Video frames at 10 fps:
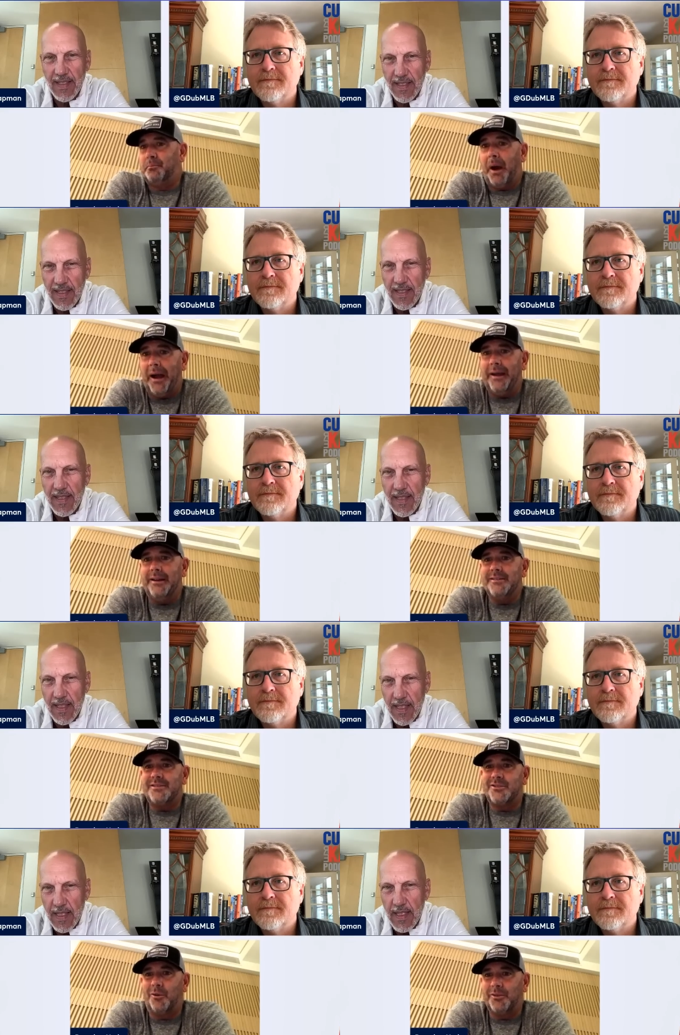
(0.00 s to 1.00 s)

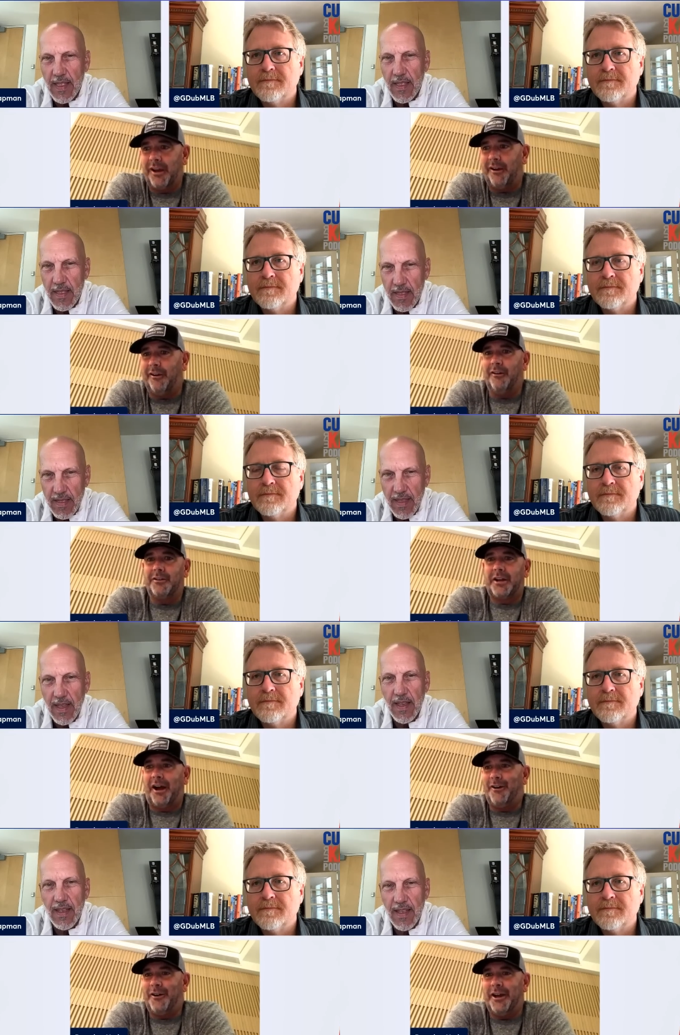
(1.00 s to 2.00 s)
Speaker 1: Baez, Soler,
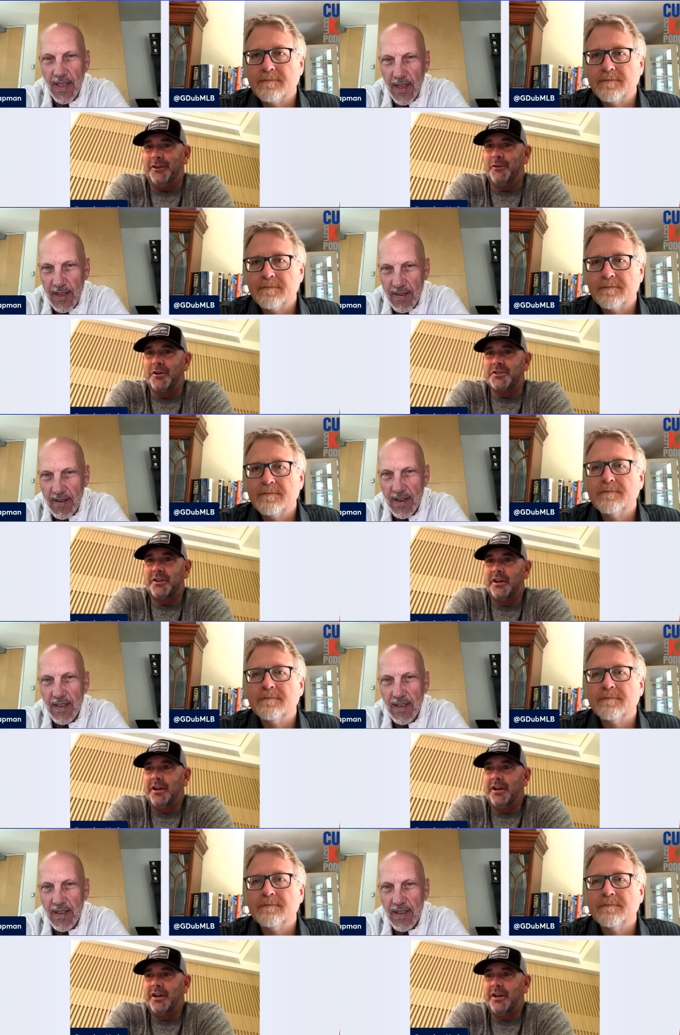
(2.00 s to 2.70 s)
Kyle Hendricks.